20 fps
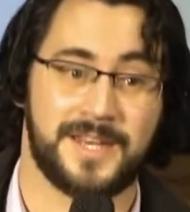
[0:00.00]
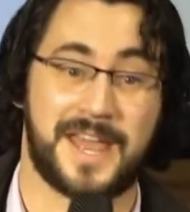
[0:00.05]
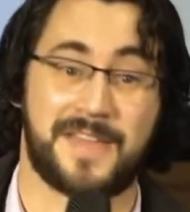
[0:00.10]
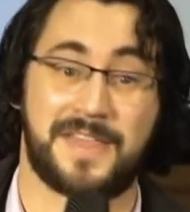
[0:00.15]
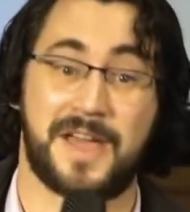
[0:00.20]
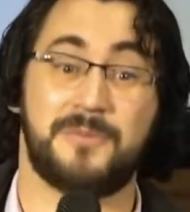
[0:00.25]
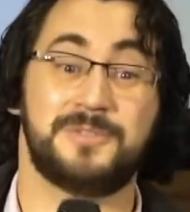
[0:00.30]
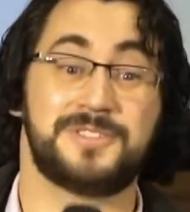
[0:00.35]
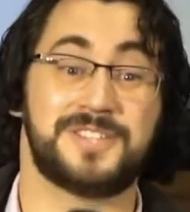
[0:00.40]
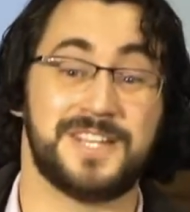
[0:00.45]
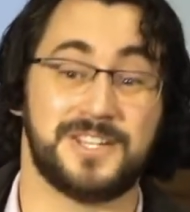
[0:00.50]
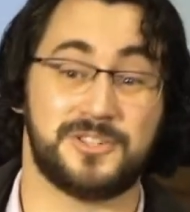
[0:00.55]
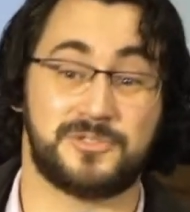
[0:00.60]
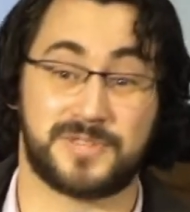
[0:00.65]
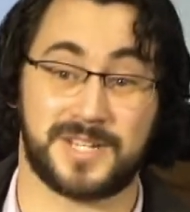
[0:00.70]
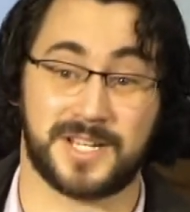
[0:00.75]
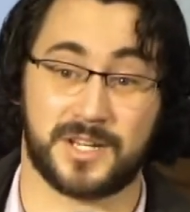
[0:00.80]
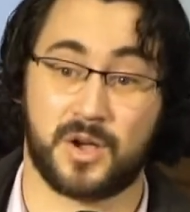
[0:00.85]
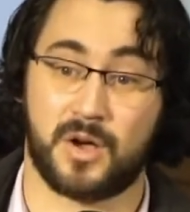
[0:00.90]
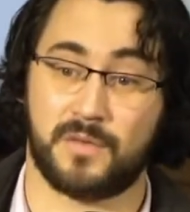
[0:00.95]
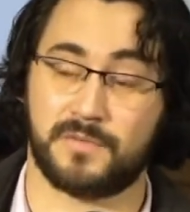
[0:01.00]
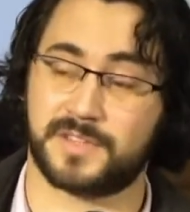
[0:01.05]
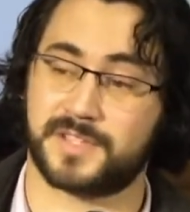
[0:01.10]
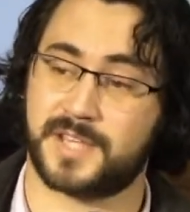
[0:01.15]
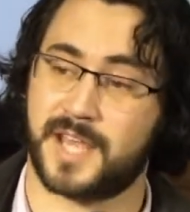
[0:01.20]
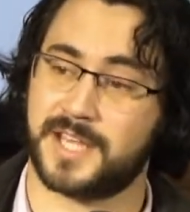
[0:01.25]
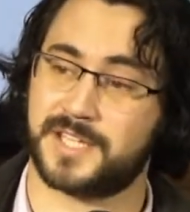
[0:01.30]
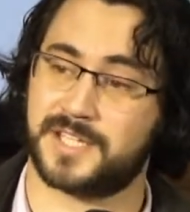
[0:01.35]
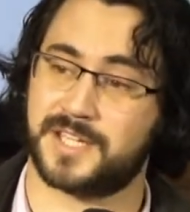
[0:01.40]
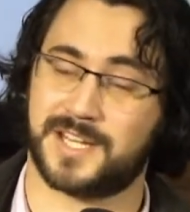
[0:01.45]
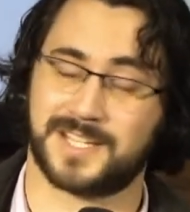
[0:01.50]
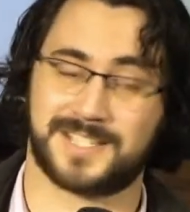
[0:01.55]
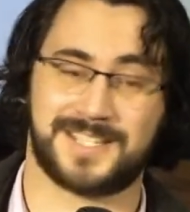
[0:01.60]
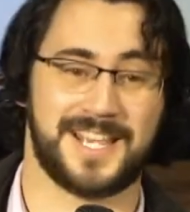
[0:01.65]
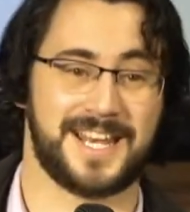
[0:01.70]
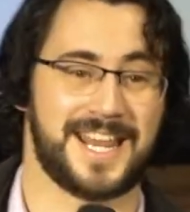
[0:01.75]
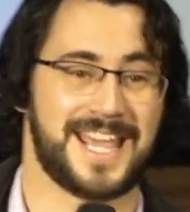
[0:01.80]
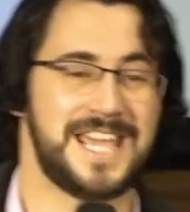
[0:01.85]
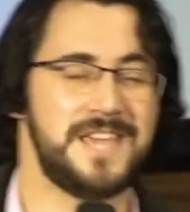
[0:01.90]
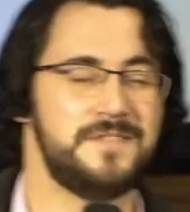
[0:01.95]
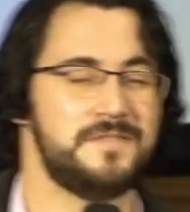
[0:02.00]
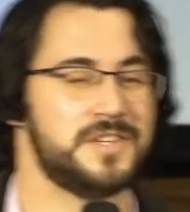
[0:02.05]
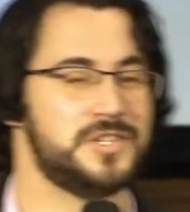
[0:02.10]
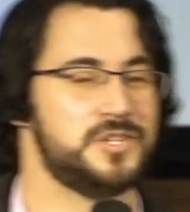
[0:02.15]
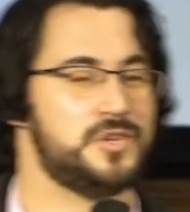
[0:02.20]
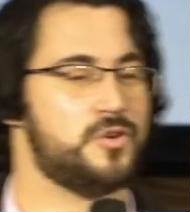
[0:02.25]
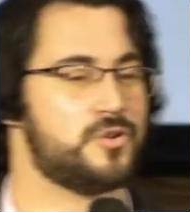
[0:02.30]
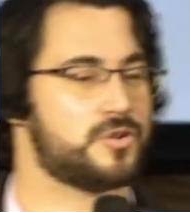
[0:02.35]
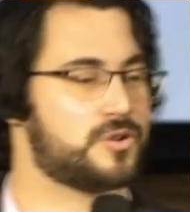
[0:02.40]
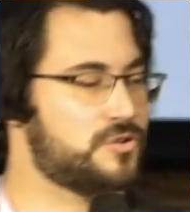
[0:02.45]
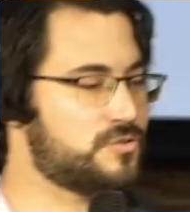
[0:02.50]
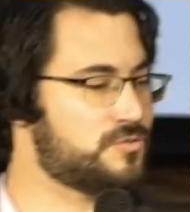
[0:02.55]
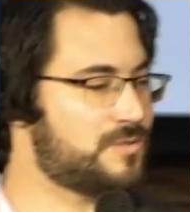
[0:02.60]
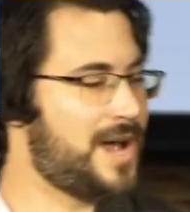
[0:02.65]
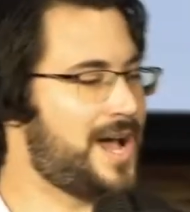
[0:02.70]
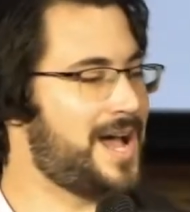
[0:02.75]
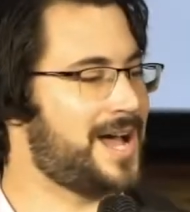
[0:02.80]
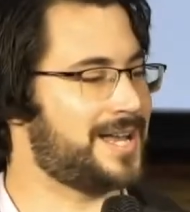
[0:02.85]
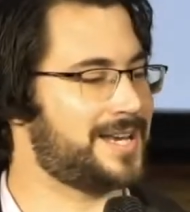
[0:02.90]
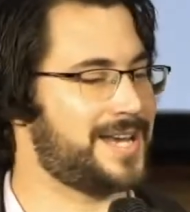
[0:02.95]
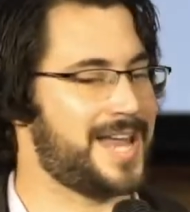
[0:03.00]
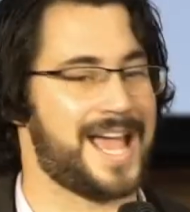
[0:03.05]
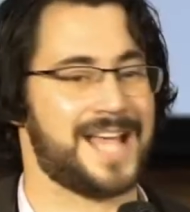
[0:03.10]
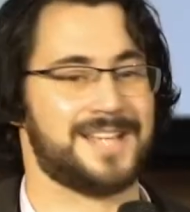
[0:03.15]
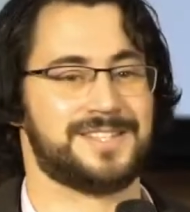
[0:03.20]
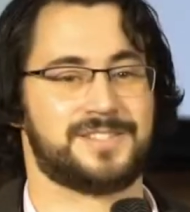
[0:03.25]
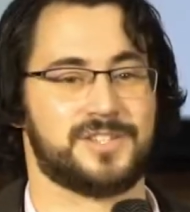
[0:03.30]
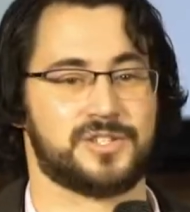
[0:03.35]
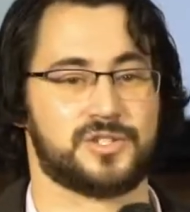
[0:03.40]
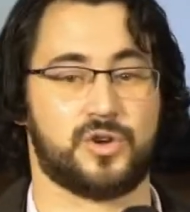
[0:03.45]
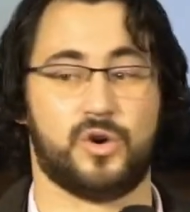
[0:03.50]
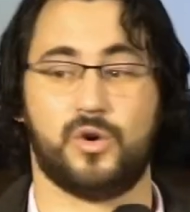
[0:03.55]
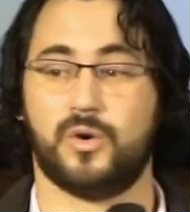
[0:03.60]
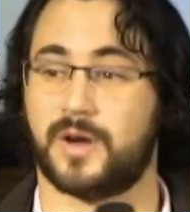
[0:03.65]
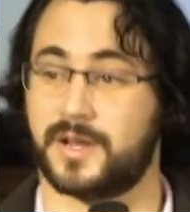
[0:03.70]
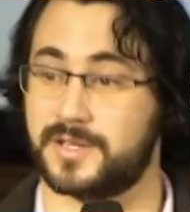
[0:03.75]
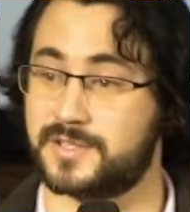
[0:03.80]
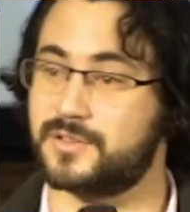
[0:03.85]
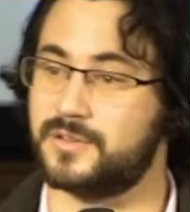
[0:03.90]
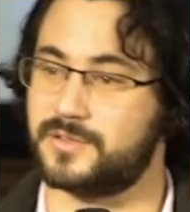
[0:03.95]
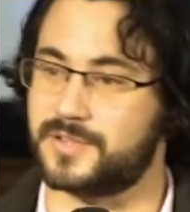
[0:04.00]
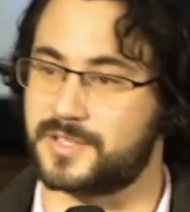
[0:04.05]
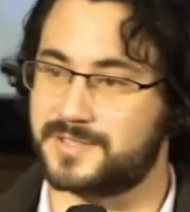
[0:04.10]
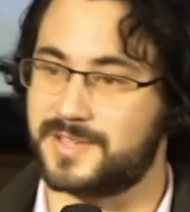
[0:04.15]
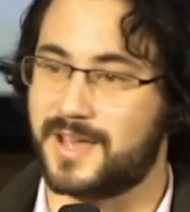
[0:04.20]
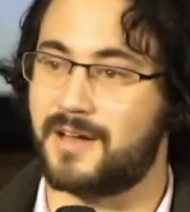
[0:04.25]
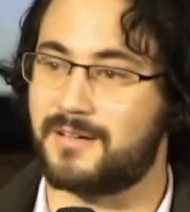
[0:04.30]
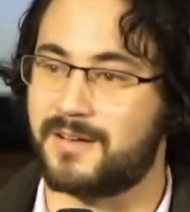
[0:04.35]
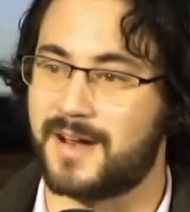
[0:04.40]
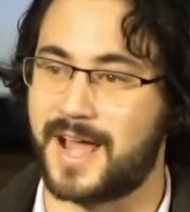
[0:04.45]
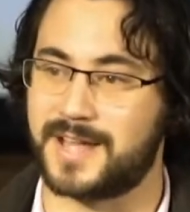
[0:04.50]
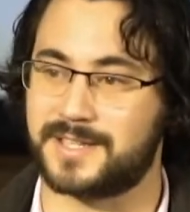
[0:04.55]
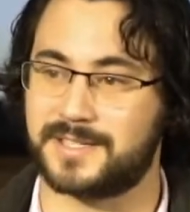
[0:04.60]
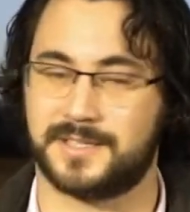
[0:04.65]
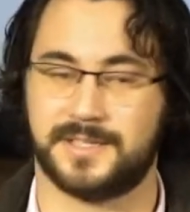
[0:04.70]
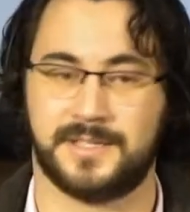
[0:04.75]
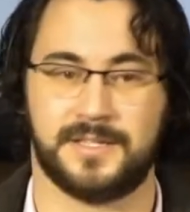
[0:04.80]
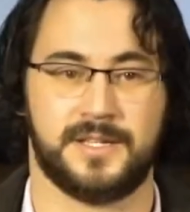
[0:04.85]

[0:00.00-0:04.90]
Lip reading: Now, that was an interesting conversation. I said, even your Quran has the Torah. It's called the Torah.